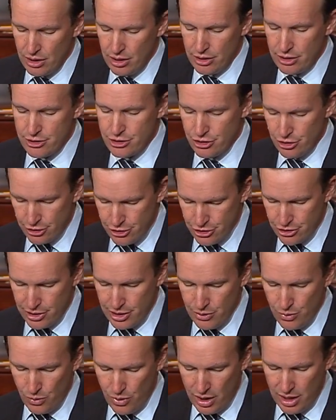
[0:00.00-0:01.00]
The
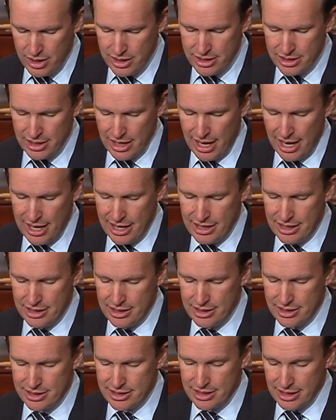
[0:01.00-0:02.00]
surgery was a
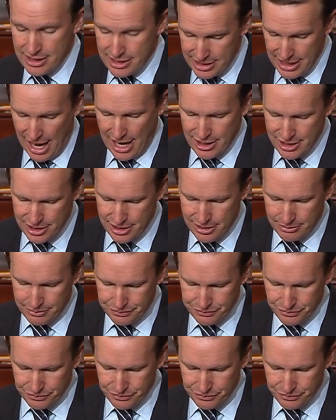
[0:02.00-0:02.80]
success.